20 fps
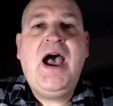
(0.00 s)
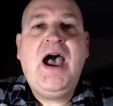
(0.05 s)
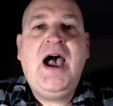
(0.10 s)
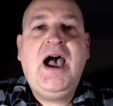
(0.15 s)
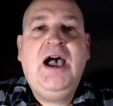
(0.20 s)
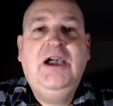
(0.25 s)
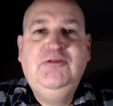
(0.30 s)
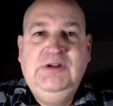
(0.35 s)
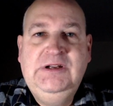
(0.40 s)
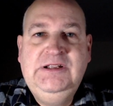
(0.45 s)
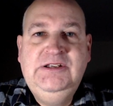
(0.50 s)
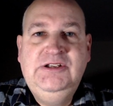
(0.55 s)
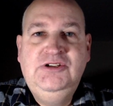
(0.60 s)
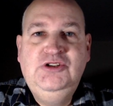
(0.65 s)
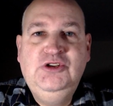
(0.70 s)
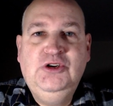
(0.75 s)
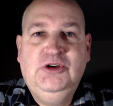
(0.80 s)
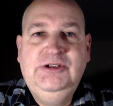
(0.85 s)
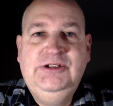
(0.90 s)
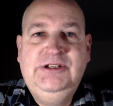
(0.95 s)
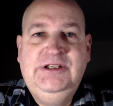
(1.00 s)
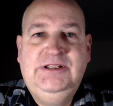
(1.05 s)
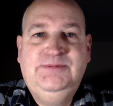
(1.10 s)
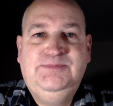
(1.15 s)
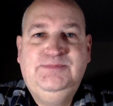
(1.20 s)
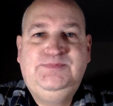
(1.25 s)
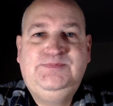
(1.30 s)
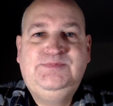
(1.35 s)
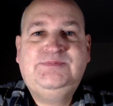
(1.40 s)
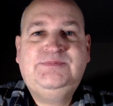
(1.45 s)
I really enjoyed it.
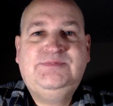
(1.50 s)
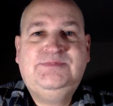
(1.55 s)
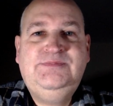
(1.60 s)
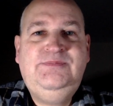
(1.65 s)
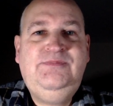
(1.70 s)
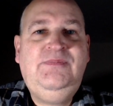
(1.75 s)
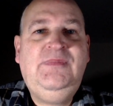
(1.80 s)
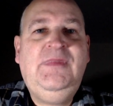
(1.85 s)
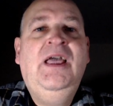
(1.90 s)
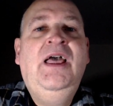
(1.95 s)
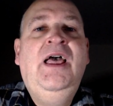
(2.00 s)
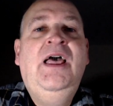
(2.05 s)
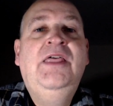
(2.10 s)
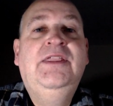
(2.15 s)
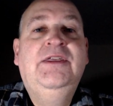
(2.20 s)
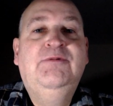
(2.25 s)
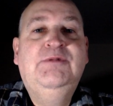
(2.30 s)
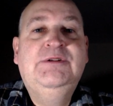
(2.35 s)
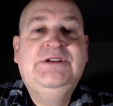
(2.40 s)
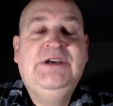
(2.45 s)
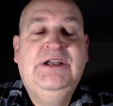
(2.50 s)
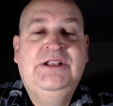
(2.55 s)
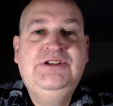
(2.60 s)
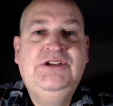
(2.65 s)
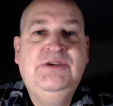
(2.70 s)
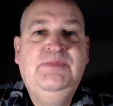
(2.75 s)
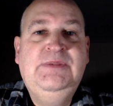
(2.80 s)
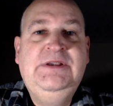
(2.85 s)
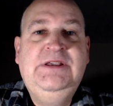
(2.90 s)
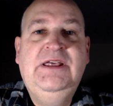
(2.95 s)
There were tons
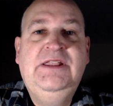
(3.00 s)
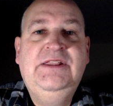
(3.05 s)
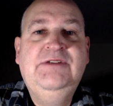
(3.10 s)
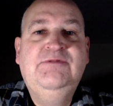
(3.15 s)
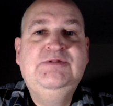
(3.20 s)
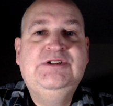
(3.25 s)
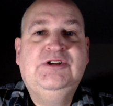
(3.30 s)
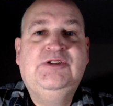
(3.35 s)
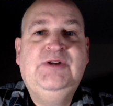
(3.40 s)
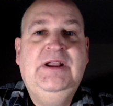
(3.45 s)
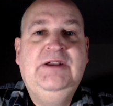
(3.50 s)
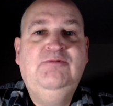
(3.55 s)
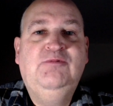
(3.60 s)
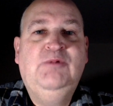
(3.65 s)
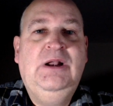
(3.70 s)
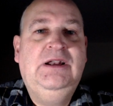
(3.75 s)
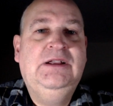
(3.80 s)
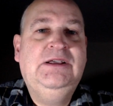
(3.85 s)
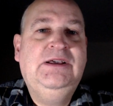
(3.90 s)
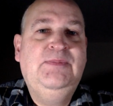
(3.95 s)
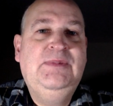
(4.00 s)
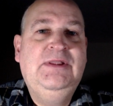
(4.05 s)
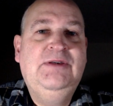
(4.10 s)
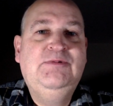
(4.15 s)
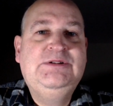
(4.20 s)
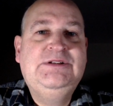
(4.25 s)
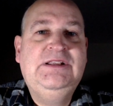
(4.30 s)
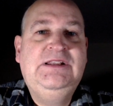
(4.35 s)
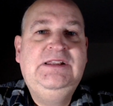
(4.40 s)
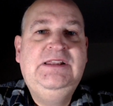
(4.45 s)
of beer. There was a great welcome. There
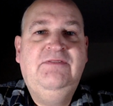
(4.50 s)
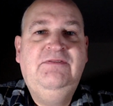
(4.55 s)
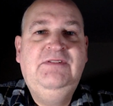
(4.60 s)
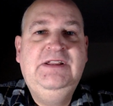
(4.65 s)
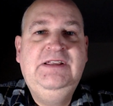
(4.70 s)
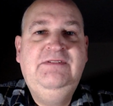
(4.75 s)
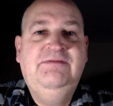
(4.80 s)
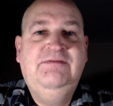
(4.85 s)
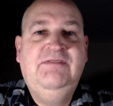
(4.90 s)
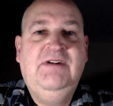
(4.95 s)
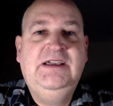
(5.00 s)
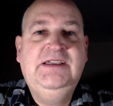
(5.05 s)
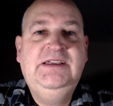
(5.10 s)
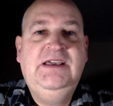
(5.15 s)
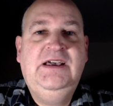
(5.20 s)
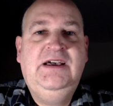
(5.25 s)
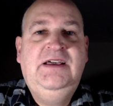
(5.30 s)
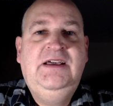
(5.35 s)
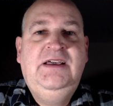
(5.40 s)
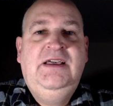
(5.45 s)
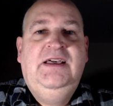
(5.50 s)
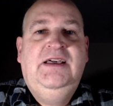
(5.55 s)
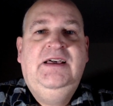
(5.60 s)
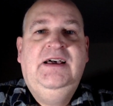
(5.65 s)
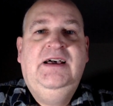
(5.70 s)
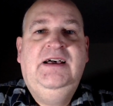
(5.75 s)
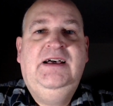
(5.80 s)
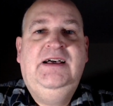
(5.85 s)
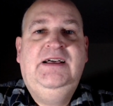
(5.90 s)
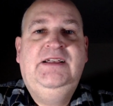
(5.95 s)
was a lovely fire.
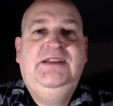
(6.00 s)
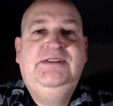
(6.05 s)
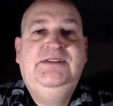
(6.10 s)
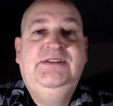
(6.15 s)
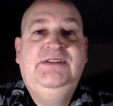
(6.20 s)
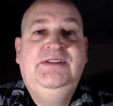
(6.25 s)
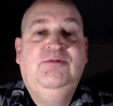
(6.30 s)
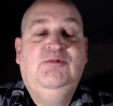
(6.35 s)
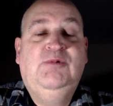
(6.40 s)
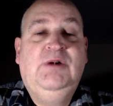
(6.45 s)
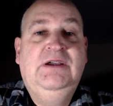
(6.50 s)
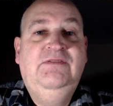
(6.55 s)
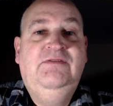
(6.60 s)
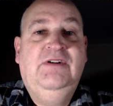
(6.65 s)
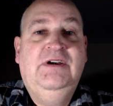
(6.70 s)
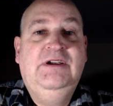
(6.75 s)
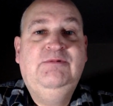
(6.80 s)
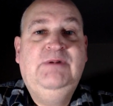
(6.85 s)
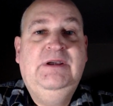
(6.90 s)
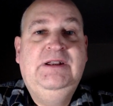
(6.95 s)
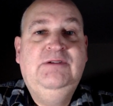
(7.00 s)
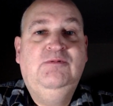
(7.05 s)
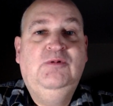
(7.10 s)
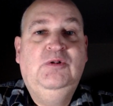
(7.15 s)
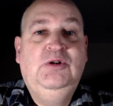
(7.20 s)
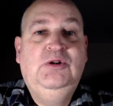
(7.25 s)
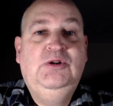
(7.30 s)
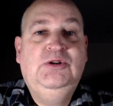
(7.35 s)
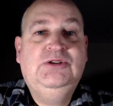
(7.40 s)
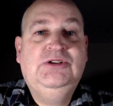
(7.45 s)
And the Wi-Fi, when it
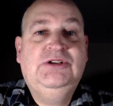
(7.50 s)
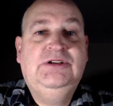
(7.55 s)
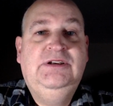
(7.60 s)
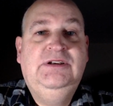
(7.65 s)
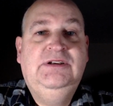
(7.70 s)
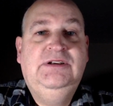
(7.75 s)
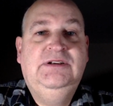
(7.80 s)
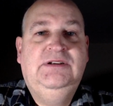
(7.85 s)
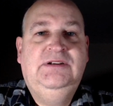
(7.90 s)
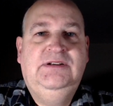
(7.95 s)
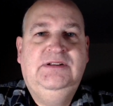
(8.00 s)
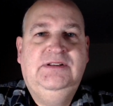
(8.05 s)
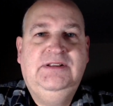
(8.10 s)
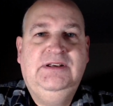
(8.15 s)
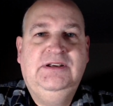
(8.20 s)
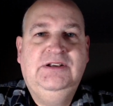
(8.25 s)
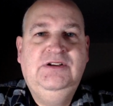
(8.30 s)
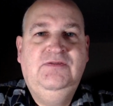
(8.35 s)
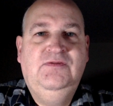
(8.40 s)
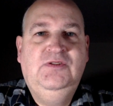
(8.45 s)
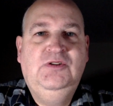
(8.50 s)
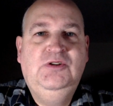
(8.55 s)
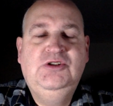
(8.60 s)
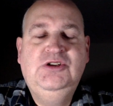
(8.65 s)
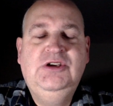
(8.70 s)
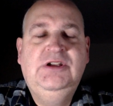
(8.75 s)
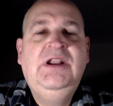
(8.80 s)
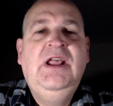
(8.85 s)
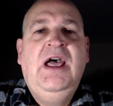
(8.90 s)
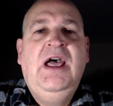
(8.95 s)
worked, thank you, Virgin,